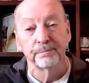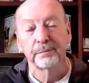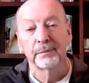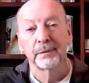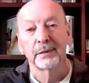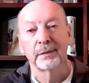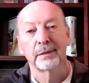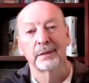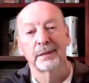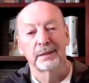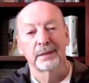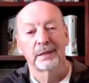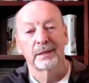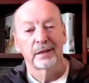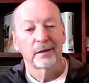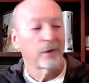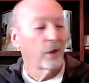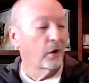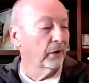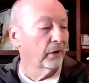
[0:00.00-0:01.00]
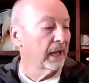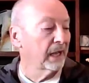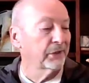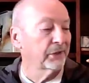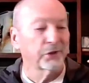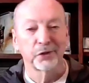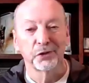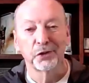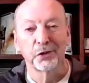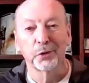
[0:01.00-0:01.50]
So
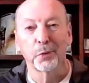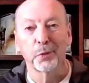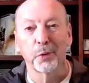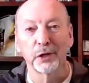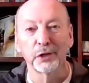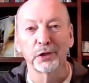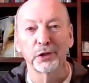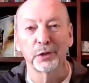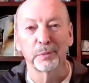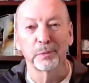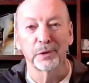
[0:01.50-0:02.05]
long answer to your